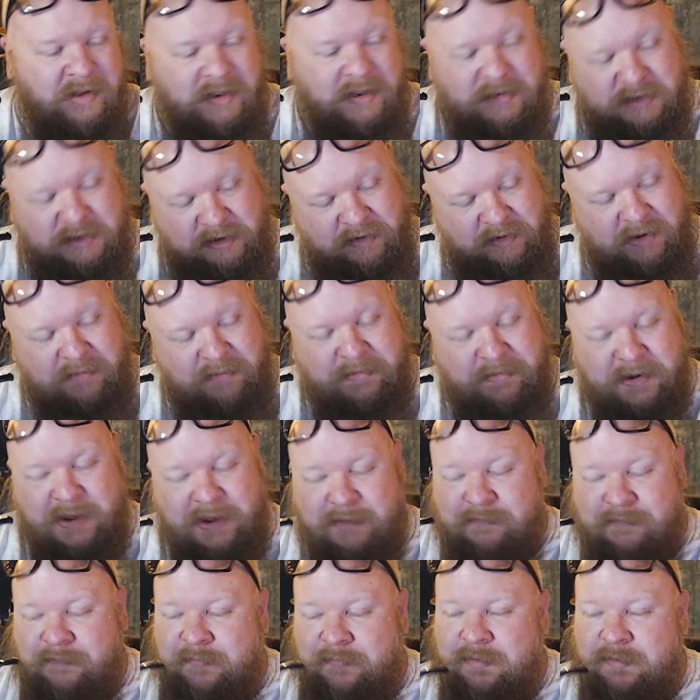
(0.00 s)
It's a great
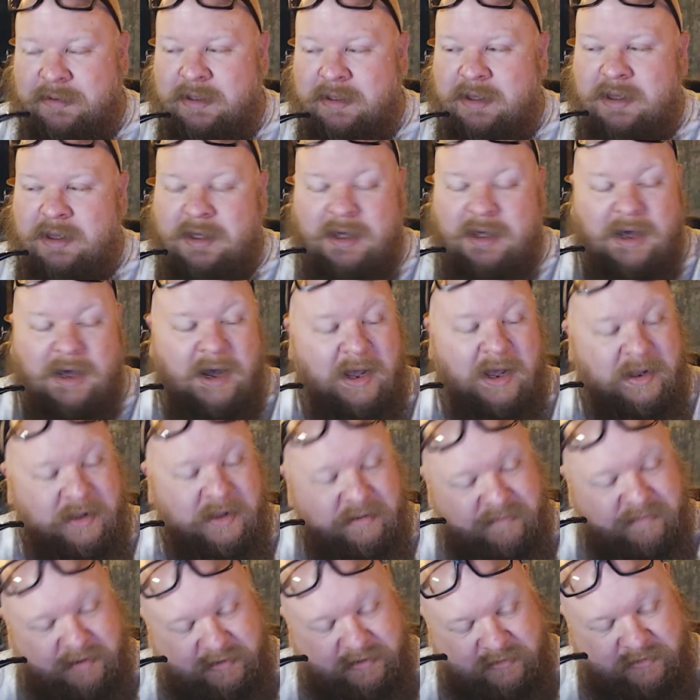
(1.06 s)
pipe. I
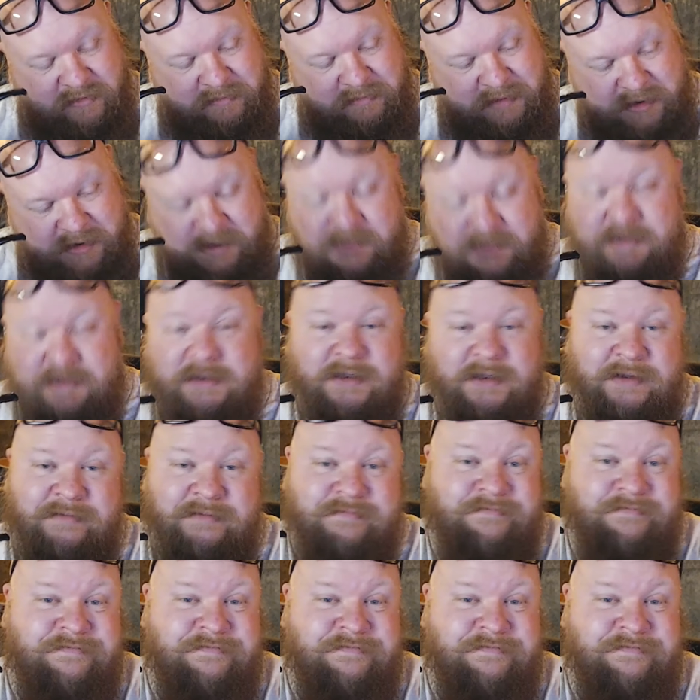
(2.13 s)
love it tremendously.